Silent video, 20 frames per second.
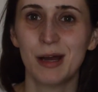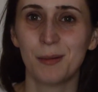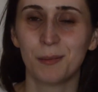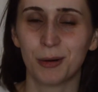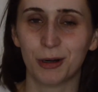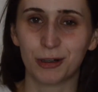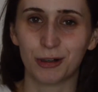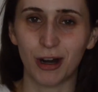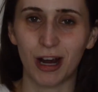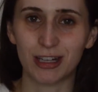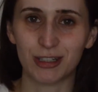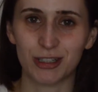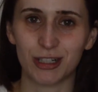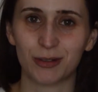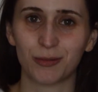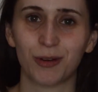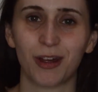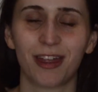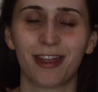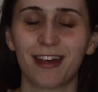
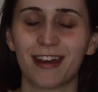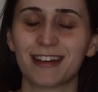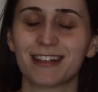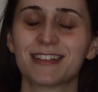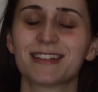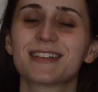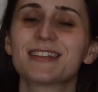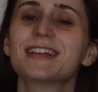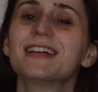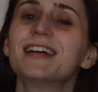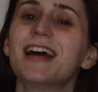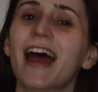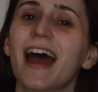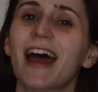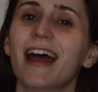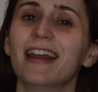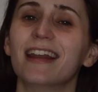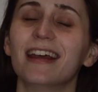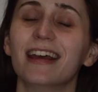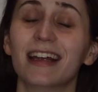progression with this.
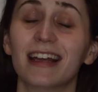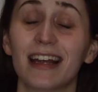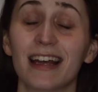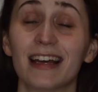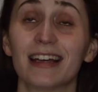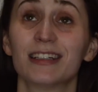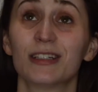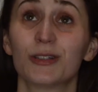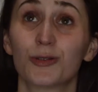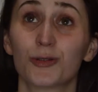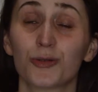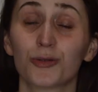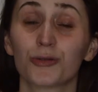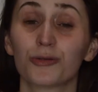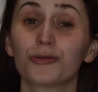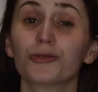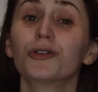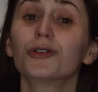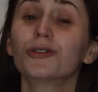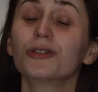And it has
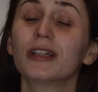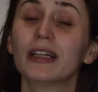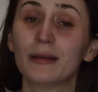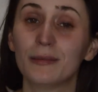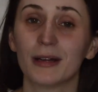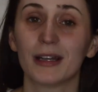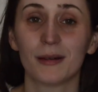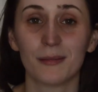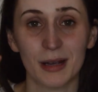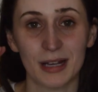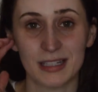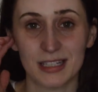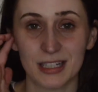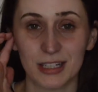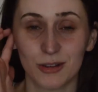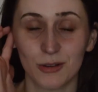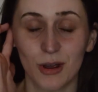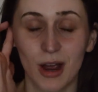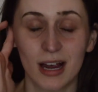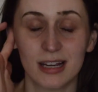truly been amazing,
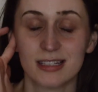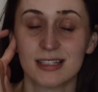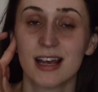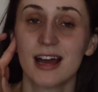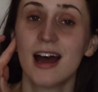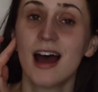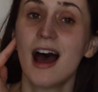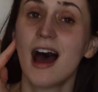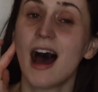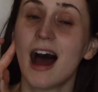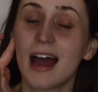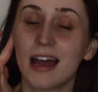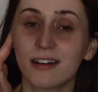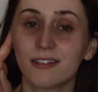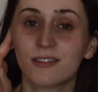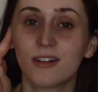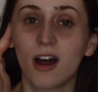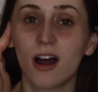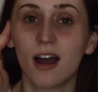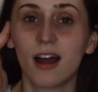you guys. I
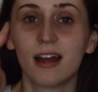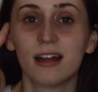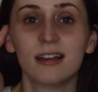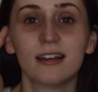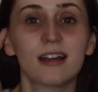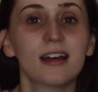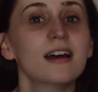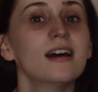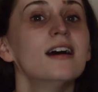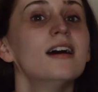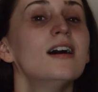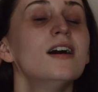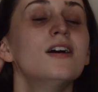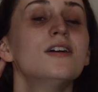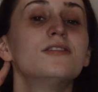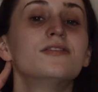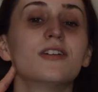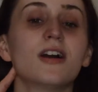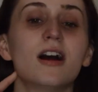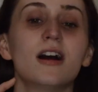have gone
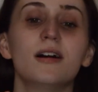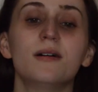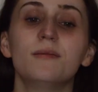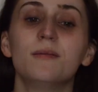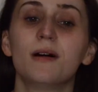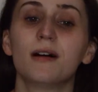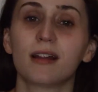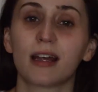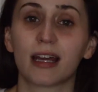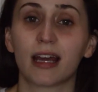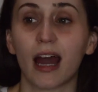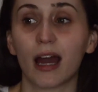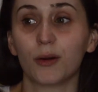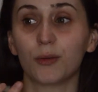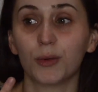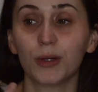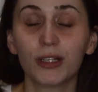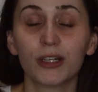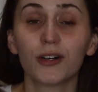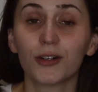from, like, I
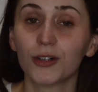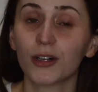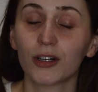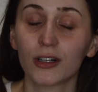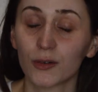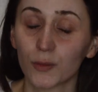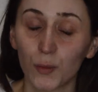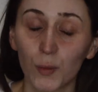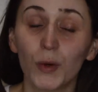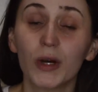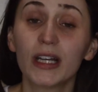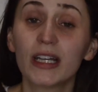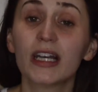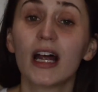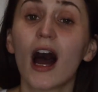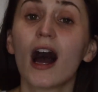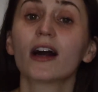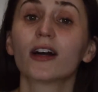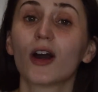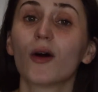would
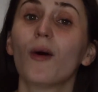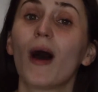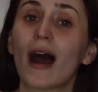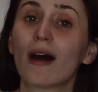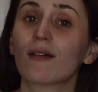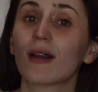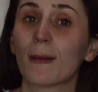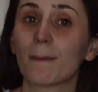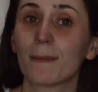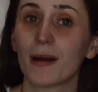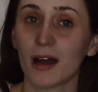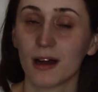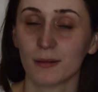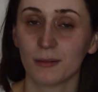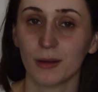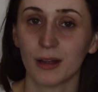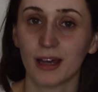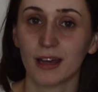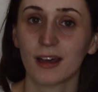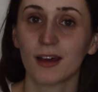not go out in
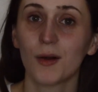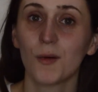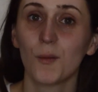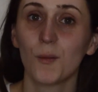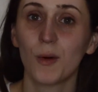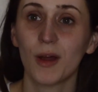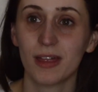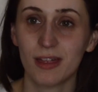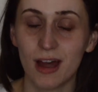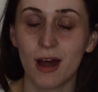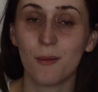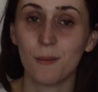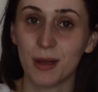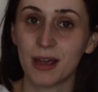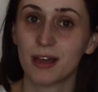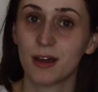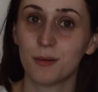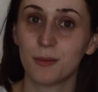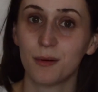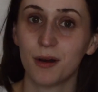public without
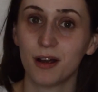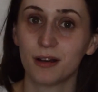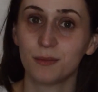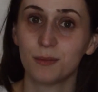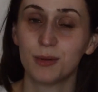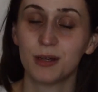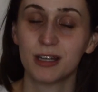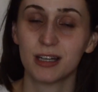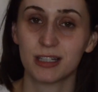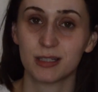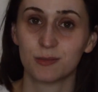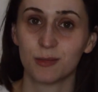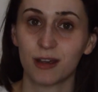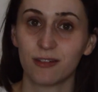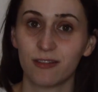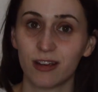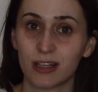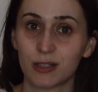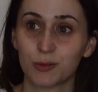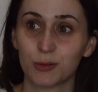makeup on because my
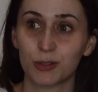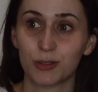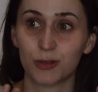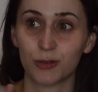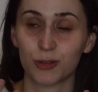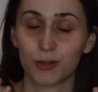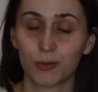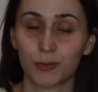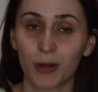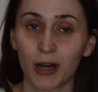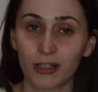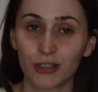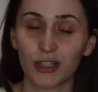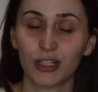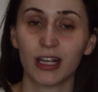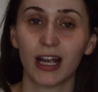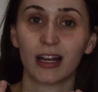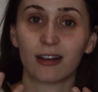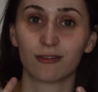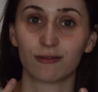face was so
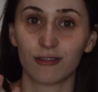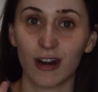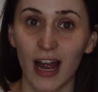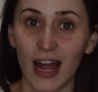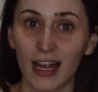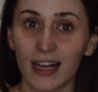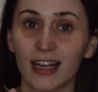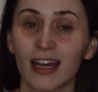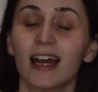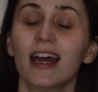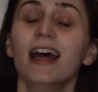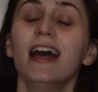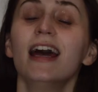splotchy and red.